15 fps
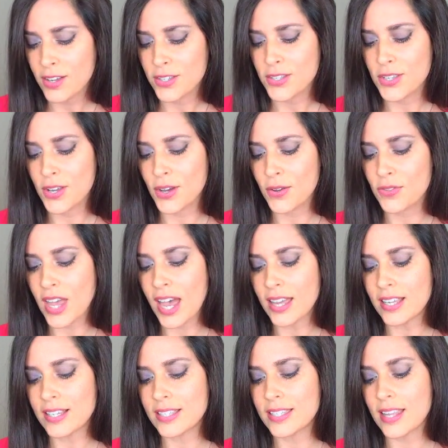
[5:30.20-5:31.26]
So
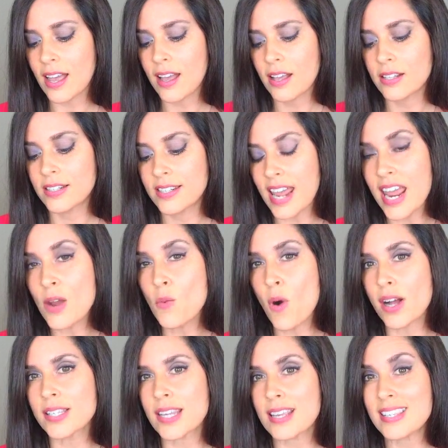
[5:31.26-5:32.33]
that is day
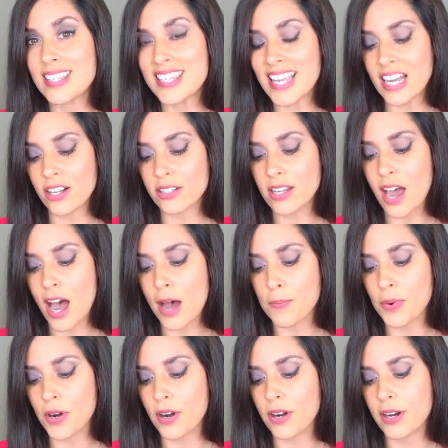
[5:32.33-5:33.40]
1's sale
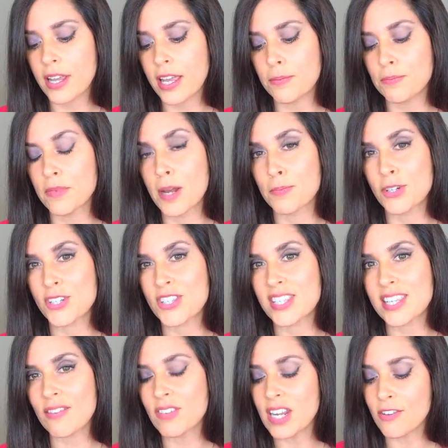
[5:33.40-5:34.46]
topper, hip number
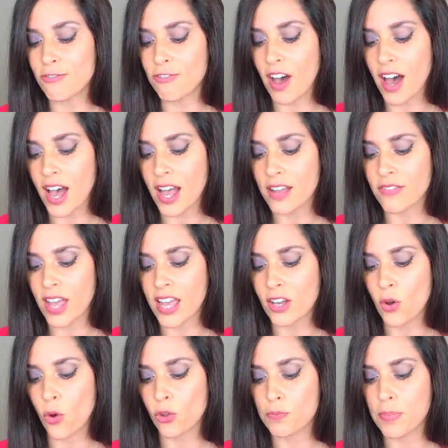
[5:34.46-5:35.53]
75, a
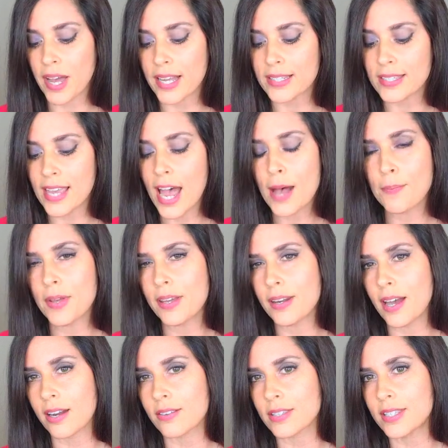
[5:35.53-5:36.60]
colt by Tappet
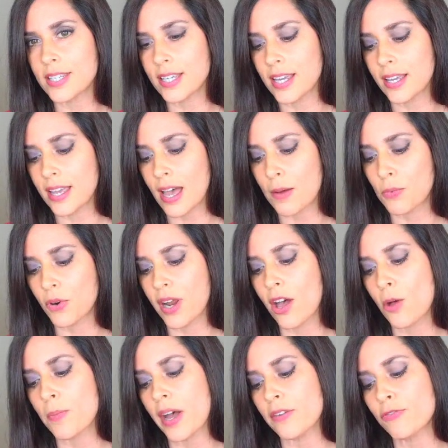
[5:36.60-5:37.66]
out of Seeking
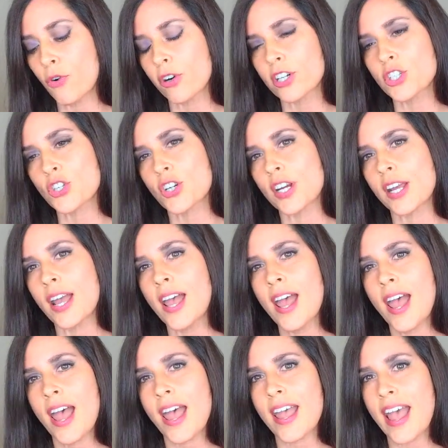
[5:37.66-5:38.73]
Gabrielle by Forestry,
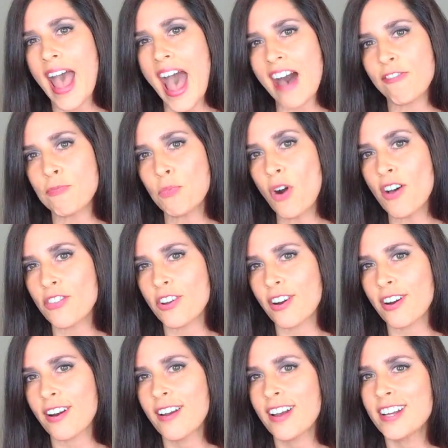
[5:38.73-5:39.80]
a
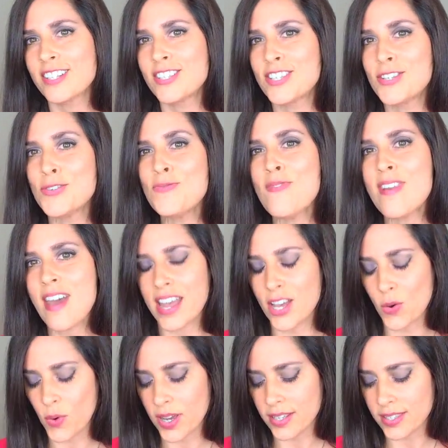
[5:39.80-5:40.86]
half-brother to
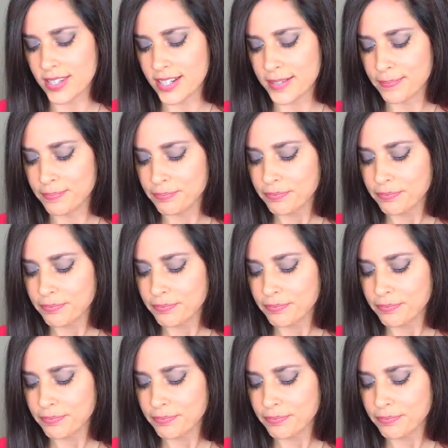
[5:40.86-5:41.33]
Nyquist.